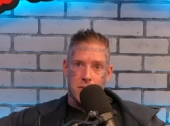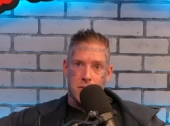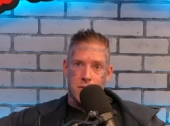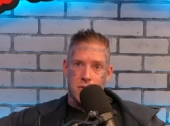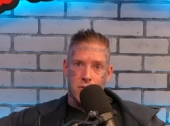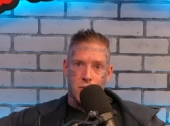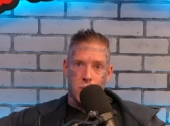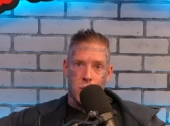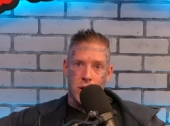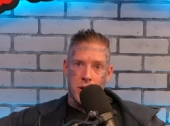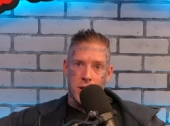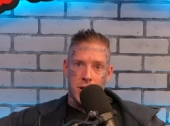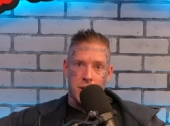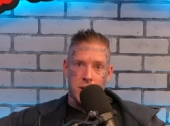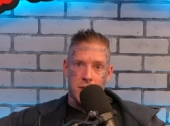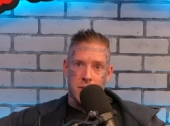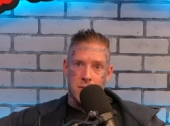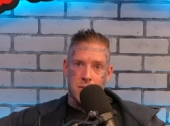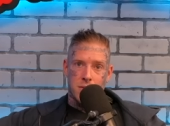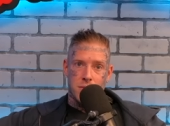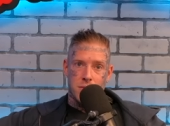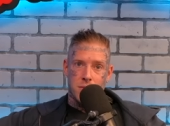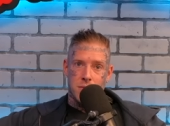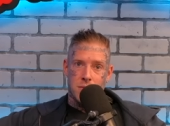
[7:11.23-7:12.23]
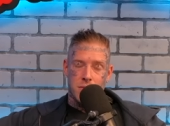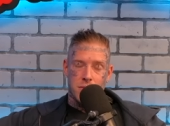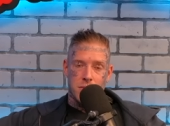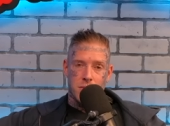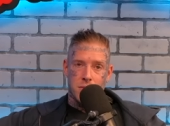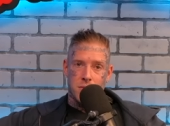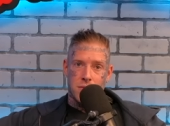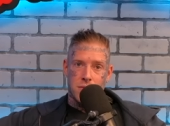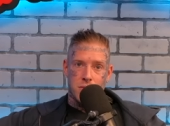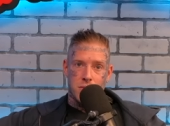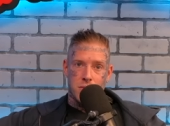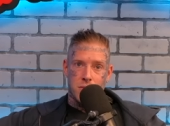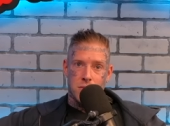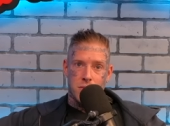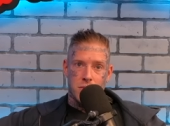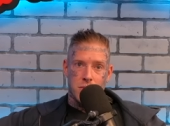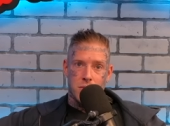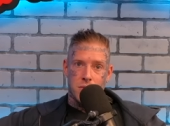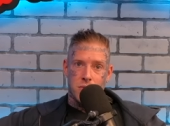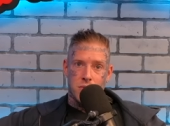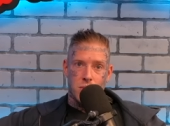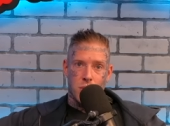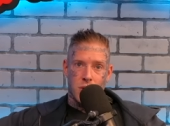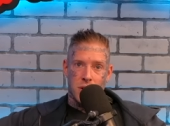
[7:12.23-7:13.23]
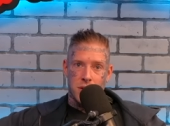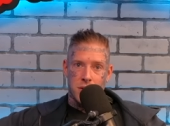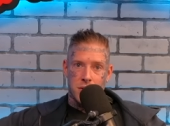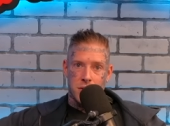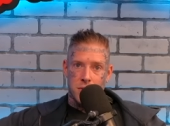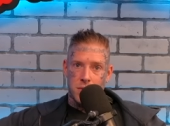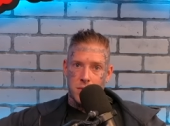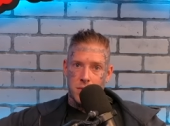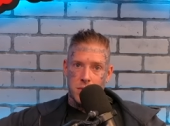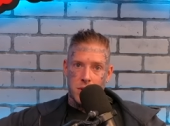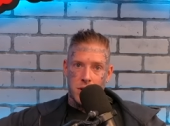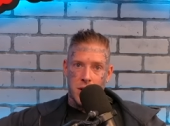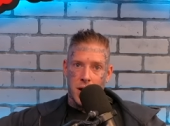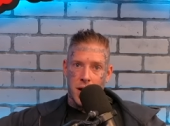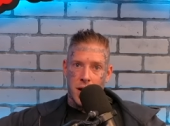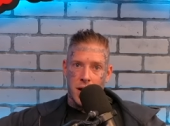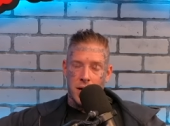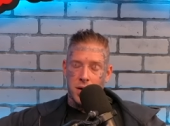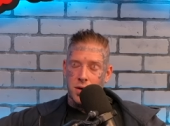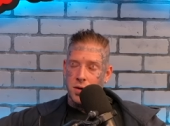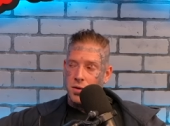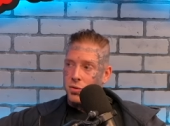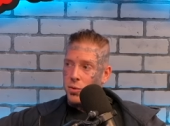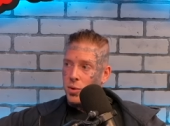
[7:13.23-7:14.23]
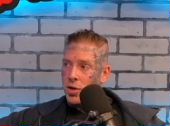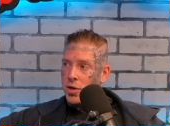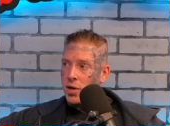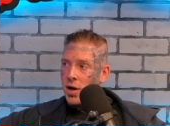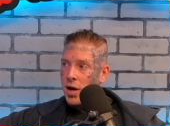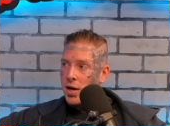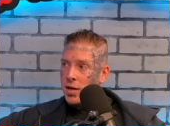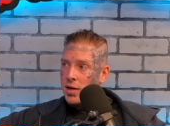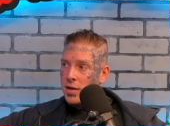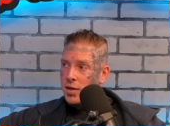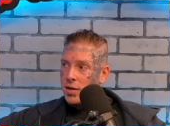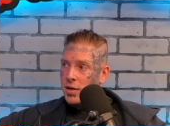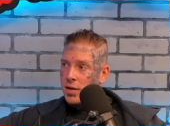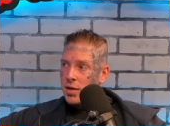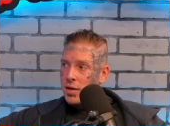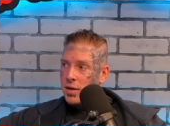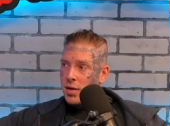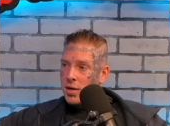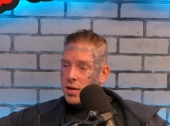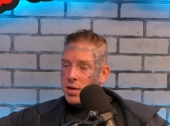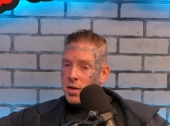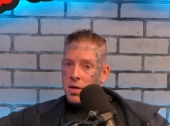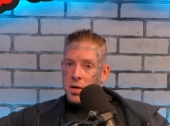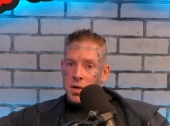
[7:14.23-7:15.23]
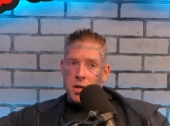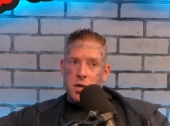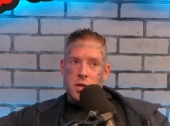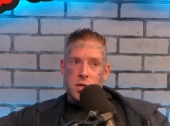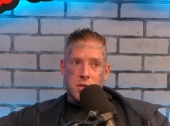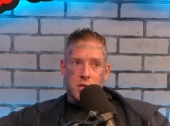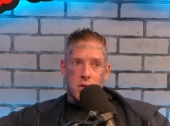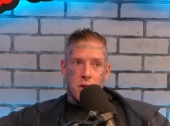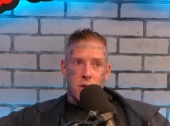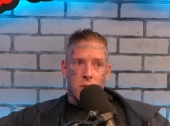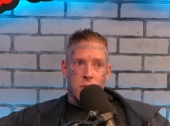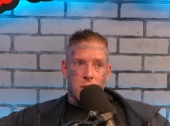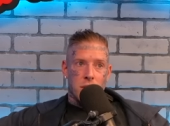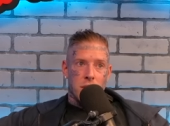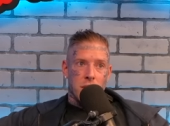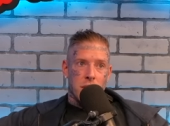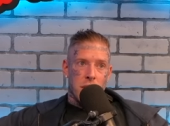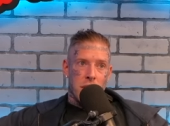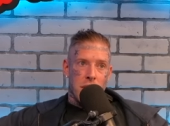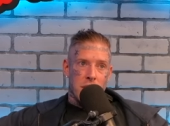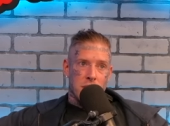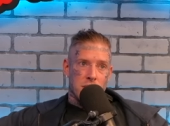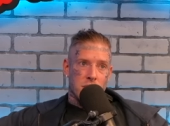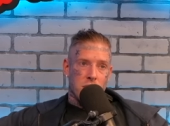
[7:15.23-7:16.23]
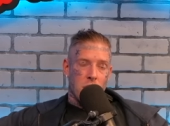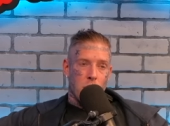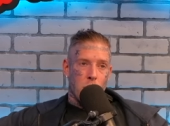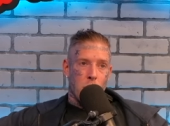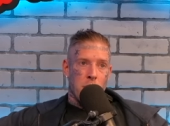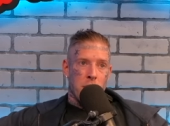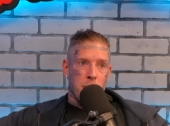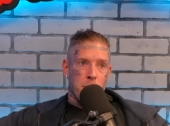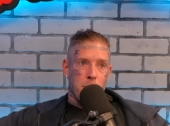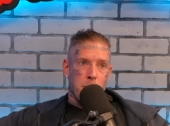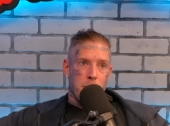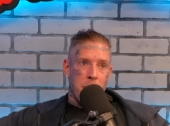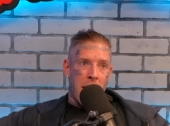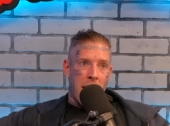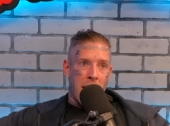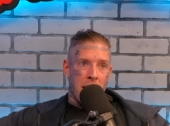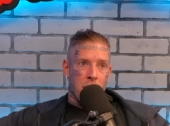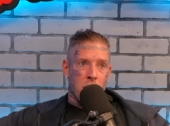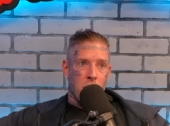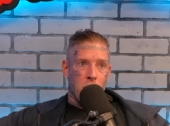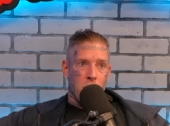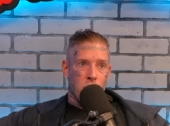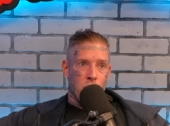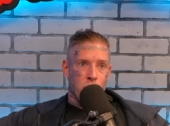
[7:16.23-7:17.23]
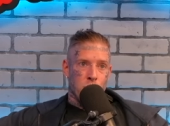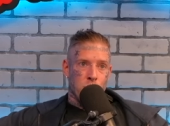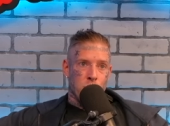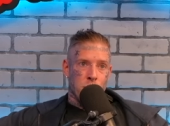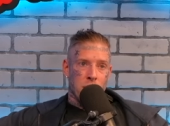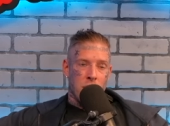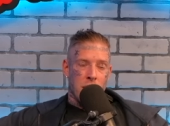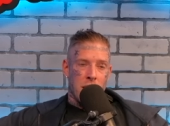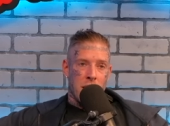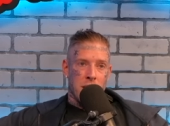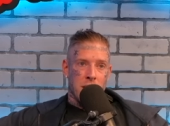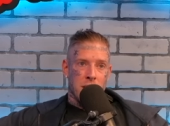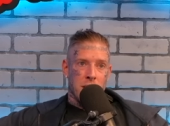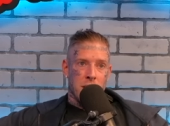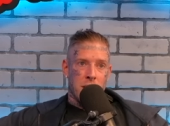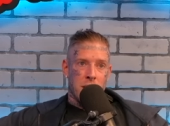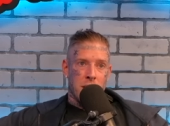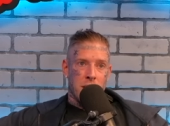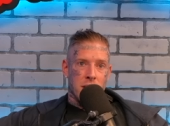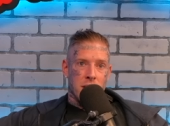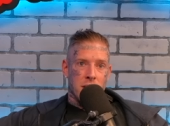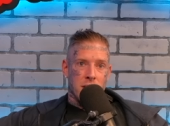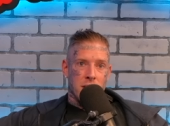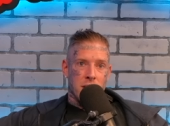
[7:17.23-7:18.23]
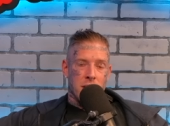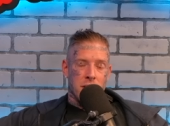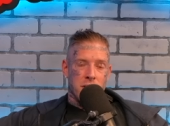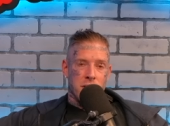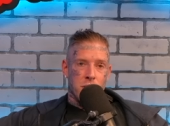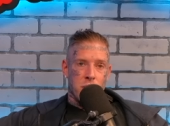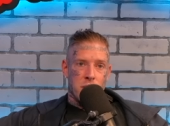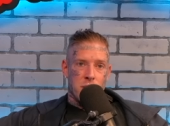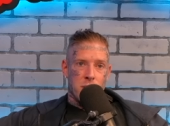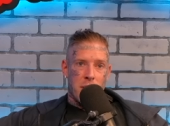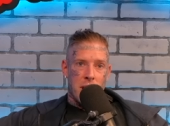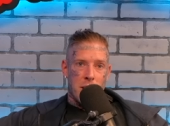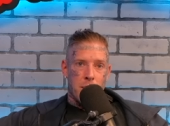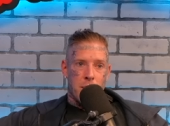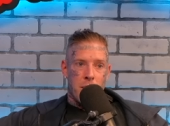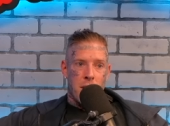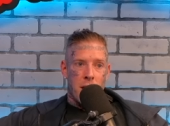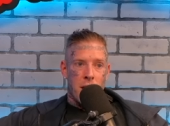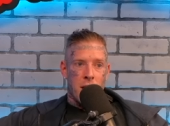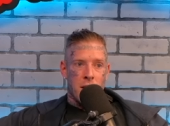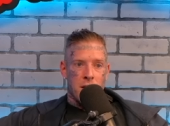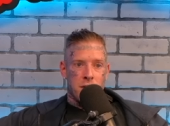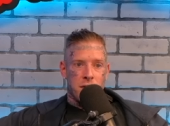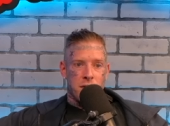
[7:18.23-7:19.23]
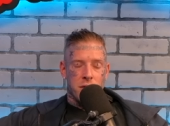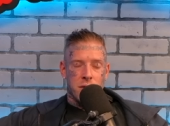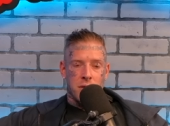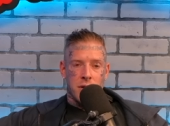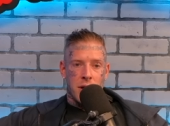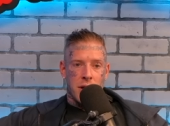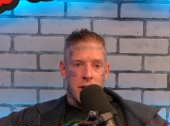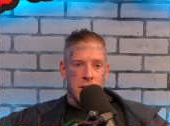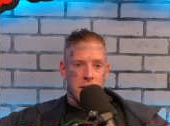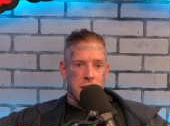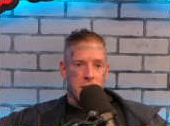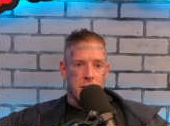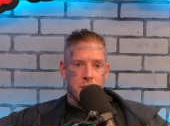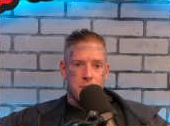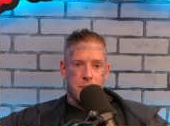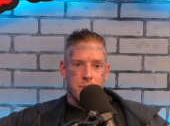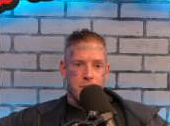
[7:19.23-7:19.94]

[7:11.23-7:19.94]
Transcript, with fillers: 20 28 or 29. Wow. So, yeah, so I went back home and uh, lived with my ma for like